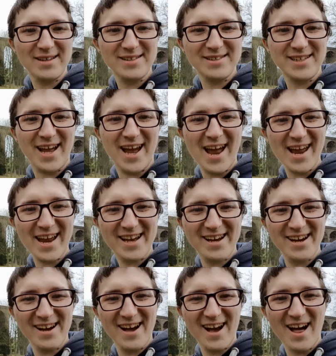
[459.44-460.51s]
take
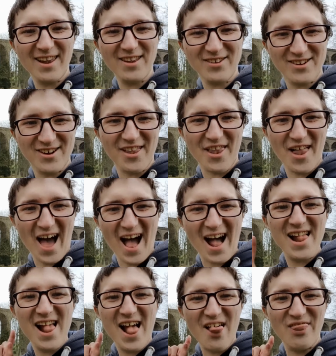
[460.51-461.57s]
a look at that.
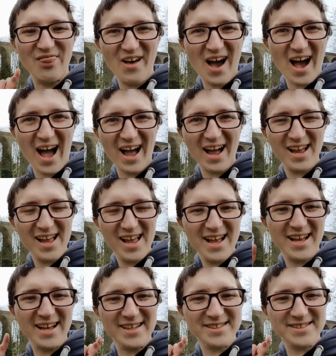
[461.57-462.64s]
That
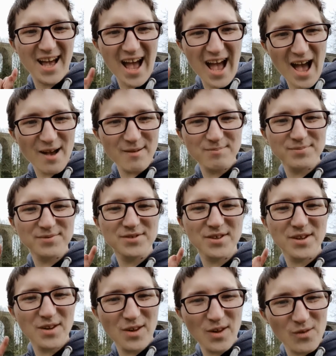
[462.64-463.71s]
is
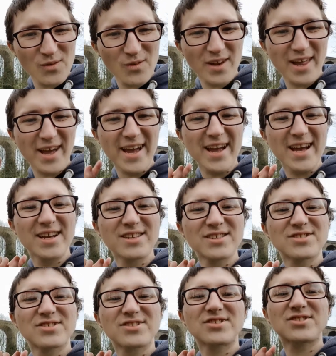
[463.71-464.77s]
absolutely
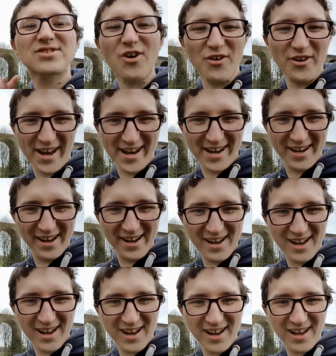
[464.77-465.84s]
stunning,
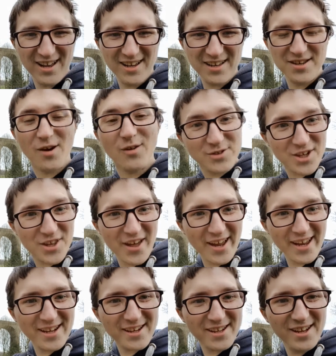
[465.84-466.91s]
don't you
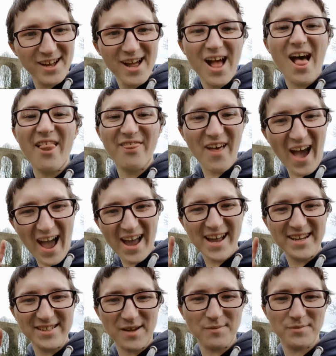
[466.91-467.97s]
think? That
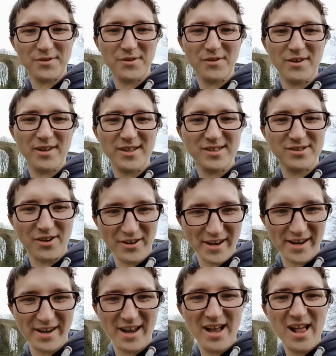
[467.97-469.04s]
is absolutely
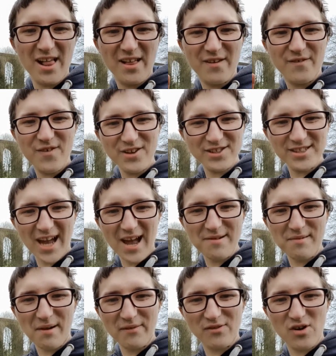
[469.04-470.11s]
stunning. First time
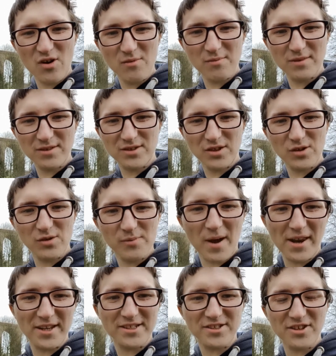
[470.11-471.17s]
I've come to
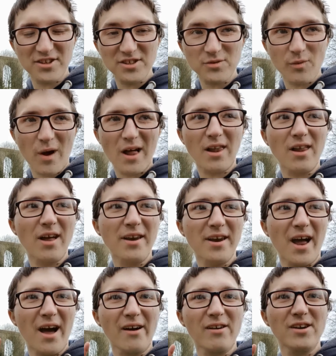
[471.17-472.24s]
Penistone as well, and
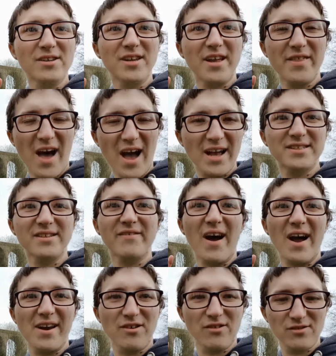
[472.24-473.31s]
I'm going to say that is a
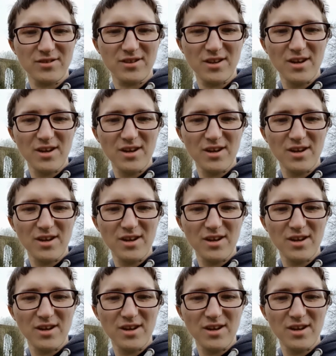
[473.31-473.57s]
viaduct.